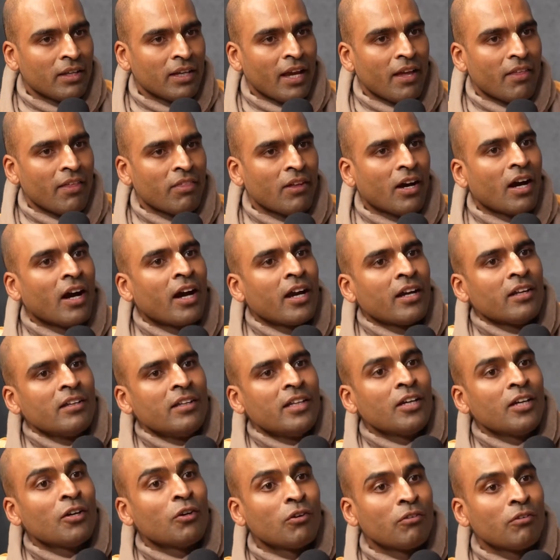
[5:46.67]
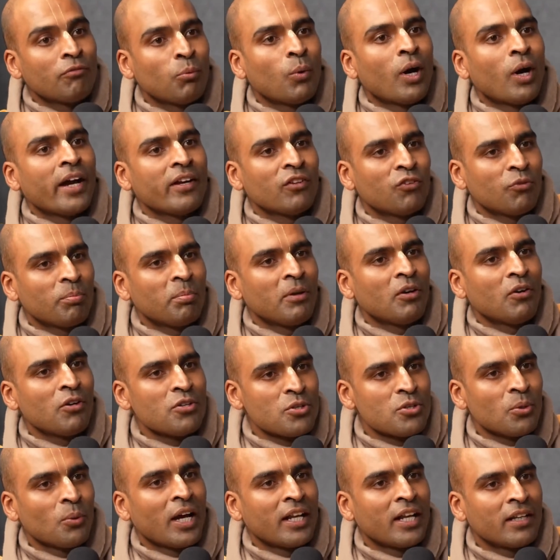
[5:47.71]
get the idea of why
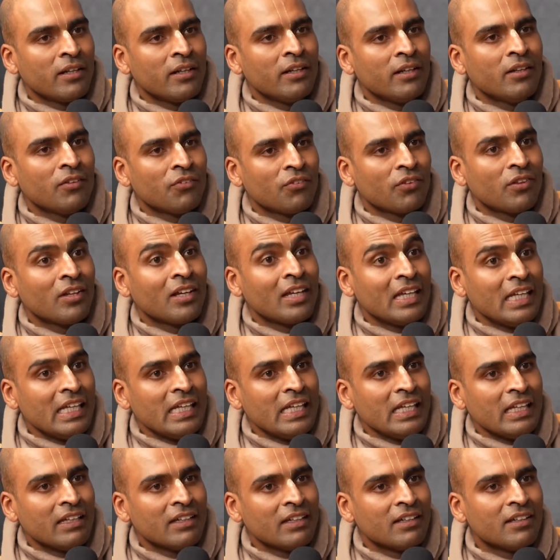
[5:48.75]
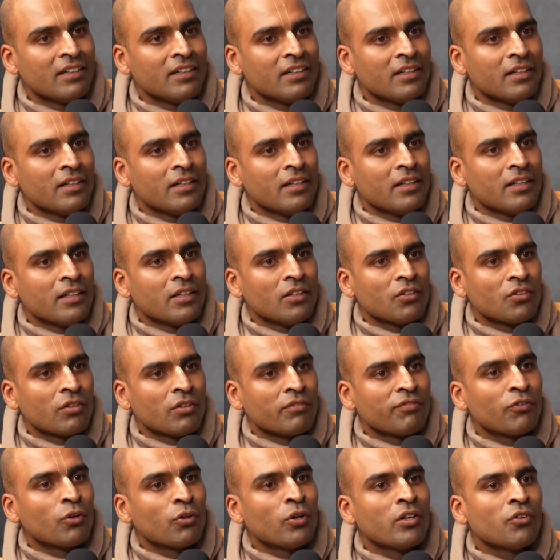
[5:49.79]
spirituality is the key. So
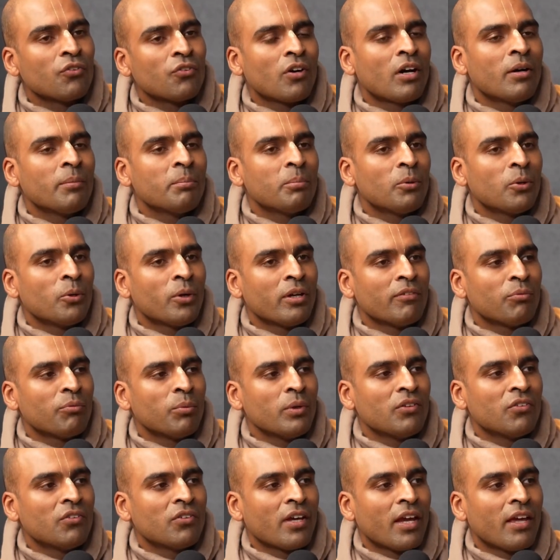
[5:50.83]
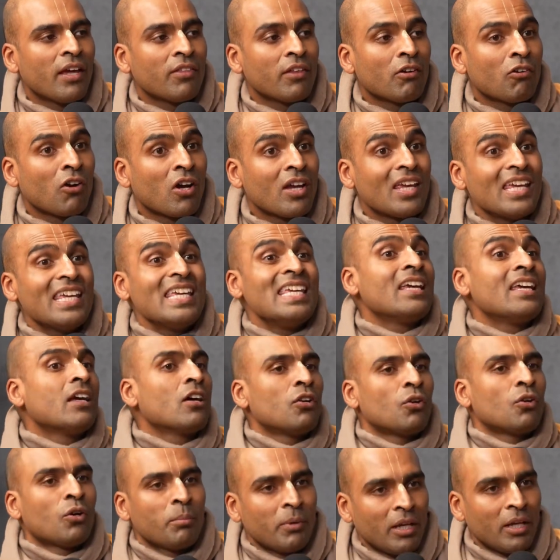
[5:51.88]
for example, if we say there are
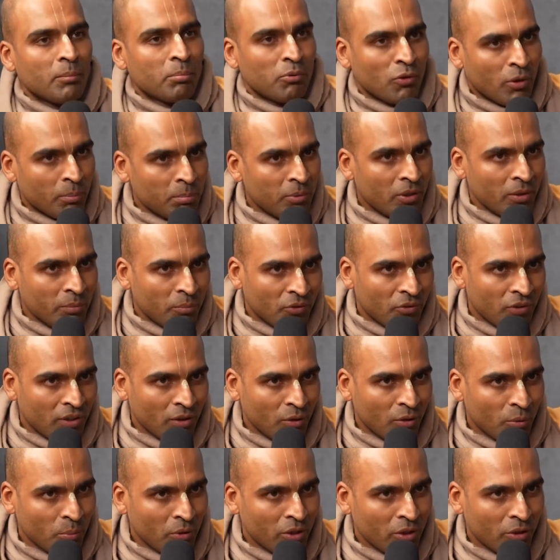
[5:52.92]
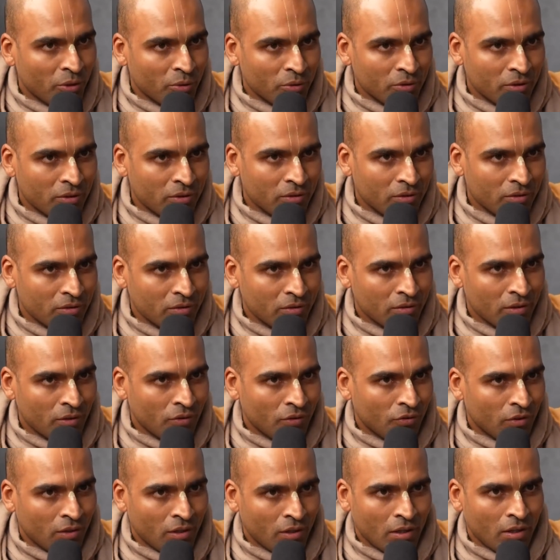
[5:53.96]
economic problems in the world,
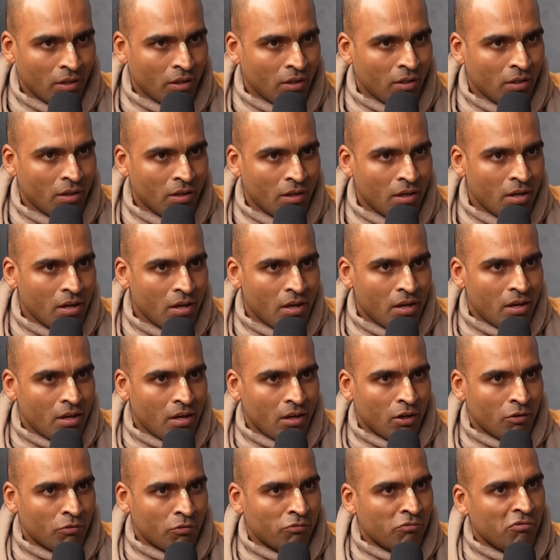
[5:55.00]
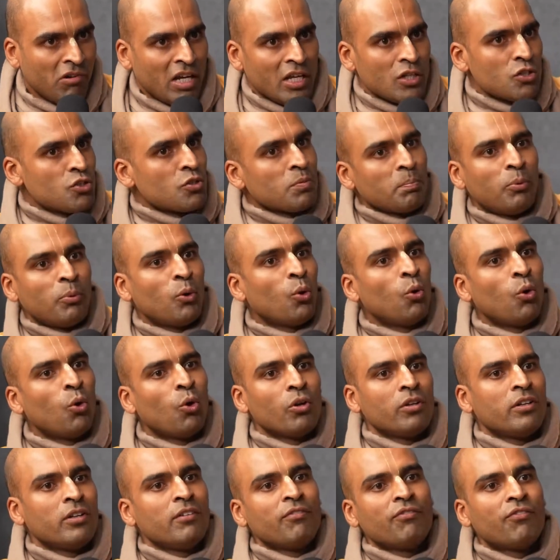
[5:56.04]
there's a
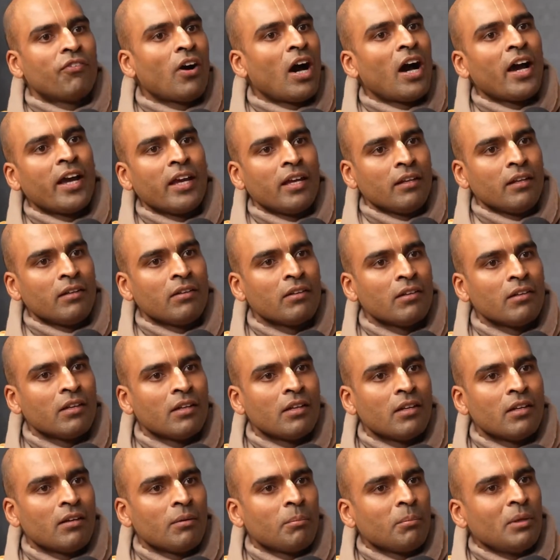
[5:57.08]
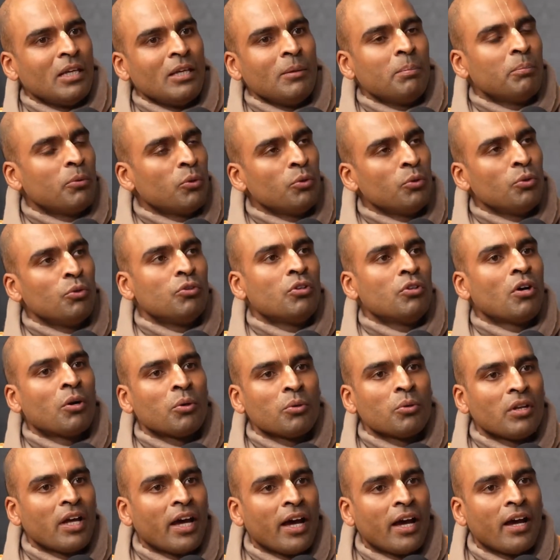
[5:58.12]
rich-poor divide, people who
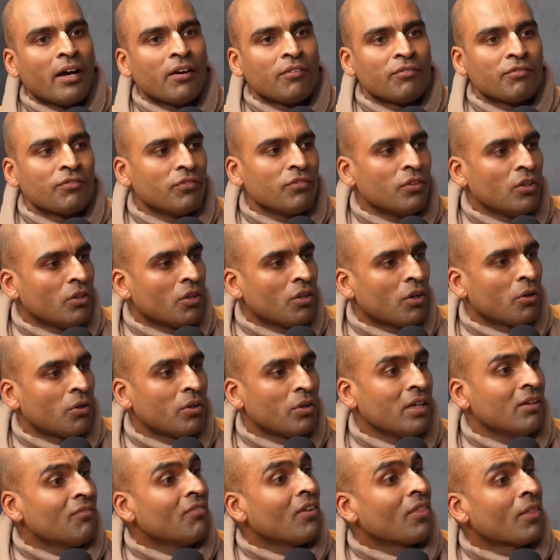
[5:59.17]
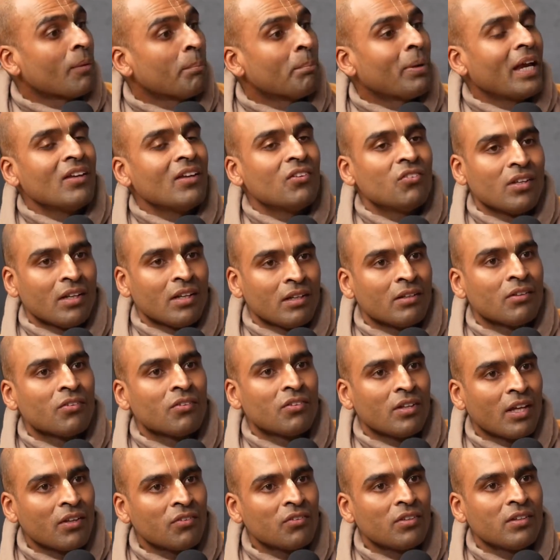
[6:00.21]
don't have, even the basic
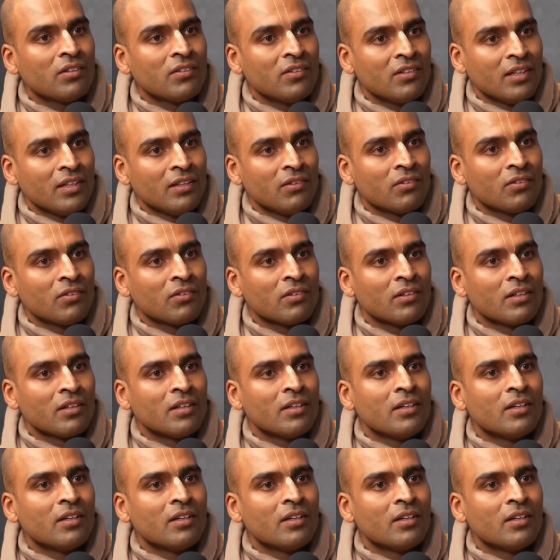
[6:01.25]
necessities.